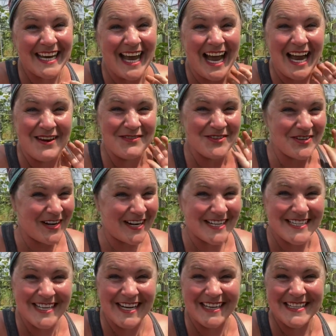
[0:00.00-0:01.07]
I'm trying to
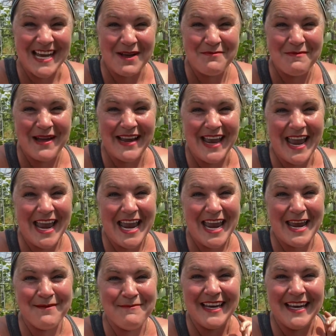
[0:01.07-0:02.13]
stay on top of my
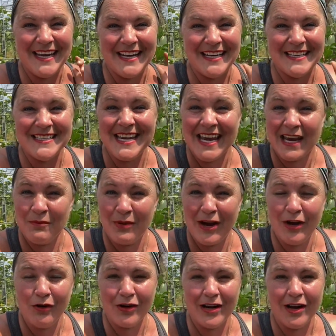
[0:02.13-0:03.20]
game. It is taking
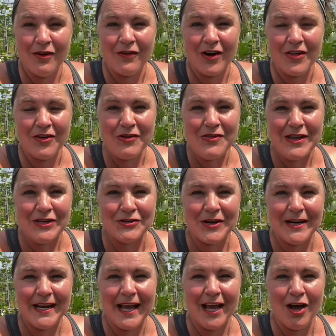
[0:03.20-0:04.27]
priority over other things
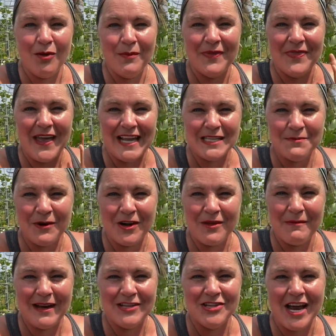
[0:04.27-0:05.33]
right now, but that's part of
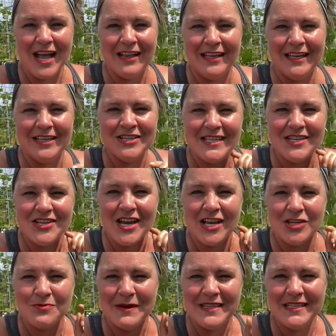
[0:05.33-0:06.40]
my challenge to
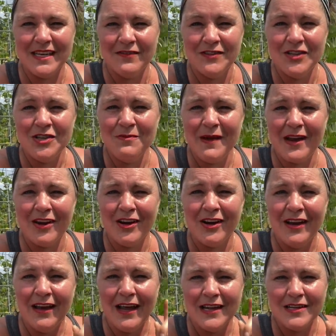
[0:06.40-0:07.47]
challenge myself to do better
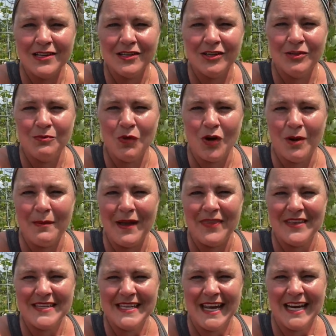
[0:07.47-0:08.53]
and to learn more about
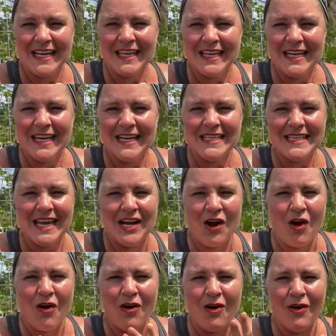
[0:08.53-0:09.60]
this analytics and
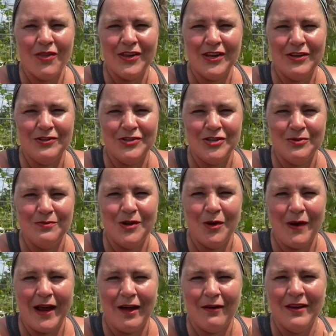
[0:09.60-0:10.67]
all the YouTube
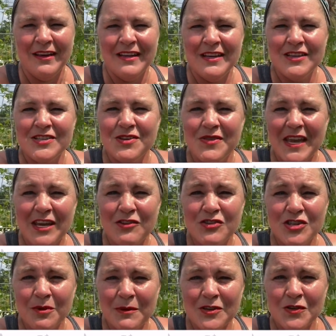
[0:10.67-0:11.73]
know-how. So thank you
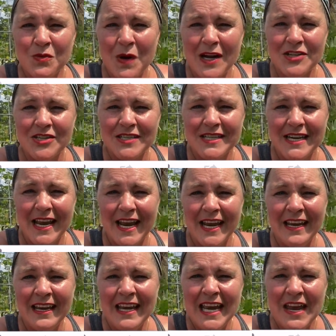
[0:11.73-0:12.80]
so much for watching today.
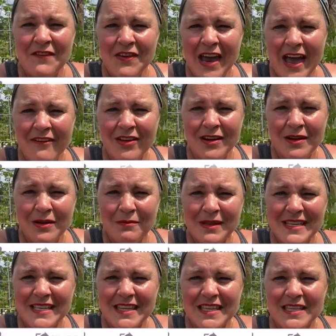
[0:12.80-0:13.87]
If you haven't,
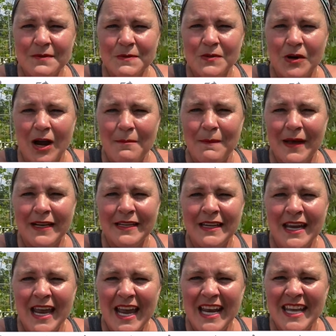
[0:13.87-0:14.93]
please hit the subscribe button
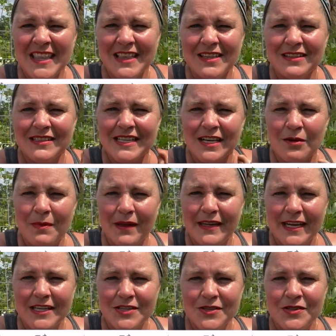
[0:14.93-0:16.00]
and hit the little dingle bell
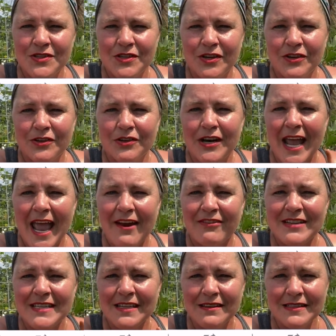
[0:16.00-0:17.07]
next to it so you're alerted
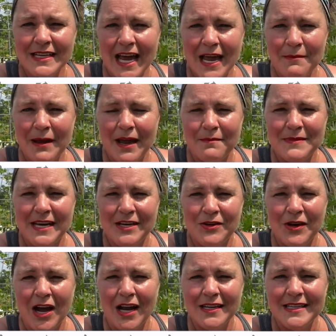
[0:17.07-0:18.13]
every single time I update new
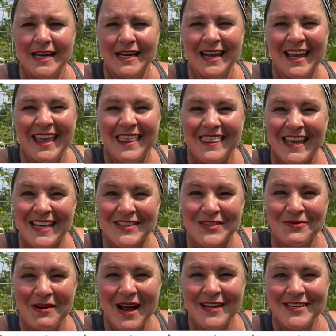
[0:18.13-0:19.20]
content. Thanks
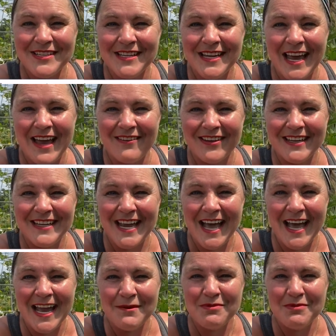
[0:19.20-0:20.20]
for watching. Have a good night.